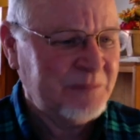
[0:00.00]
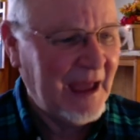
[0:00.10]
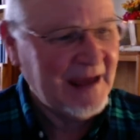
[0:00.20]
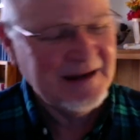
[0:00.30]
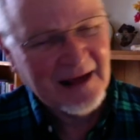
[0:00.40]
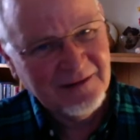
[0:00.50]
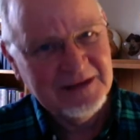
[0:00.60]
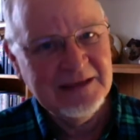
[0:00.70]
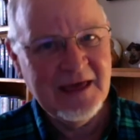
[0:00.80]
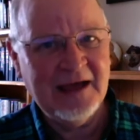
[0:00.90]
And not
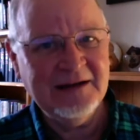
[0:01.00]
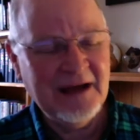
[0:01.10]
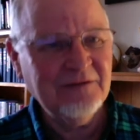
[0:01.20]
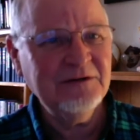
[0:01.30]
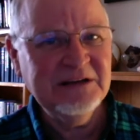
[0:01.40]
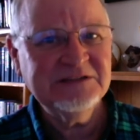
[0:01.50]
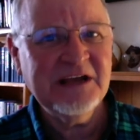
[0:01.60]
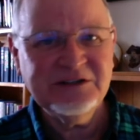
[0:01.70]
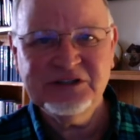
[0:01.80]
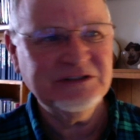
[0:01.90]
only that, not only is
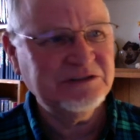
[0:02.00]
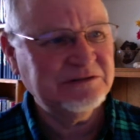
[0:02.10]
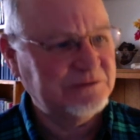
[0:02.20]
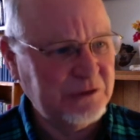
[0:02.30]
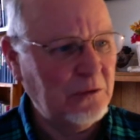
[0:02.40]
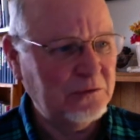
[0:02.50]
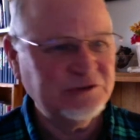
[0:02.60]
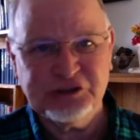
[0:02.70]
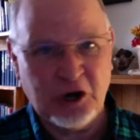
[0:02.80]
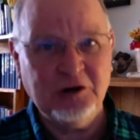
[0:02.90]
that just so
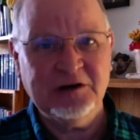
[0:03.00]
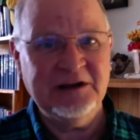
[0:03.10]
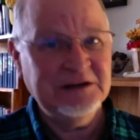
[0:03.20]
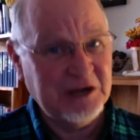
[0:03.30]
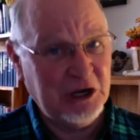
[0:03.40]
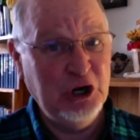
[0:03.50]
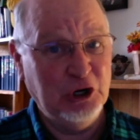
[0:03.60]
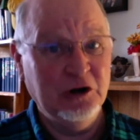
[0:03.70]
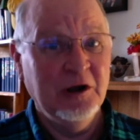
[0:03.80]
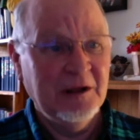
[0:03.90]
startling to
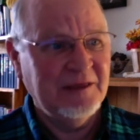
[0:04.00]
hear